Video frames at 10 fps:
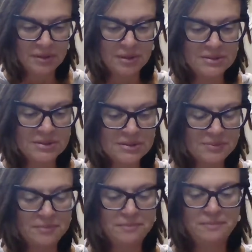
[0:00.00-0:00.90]
It's this
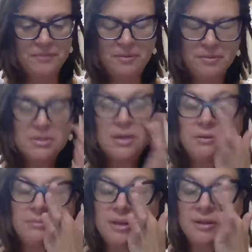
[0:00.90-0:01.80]
one. They were telling
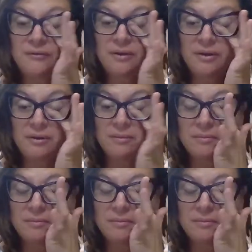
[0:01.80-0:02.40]
me that's not it.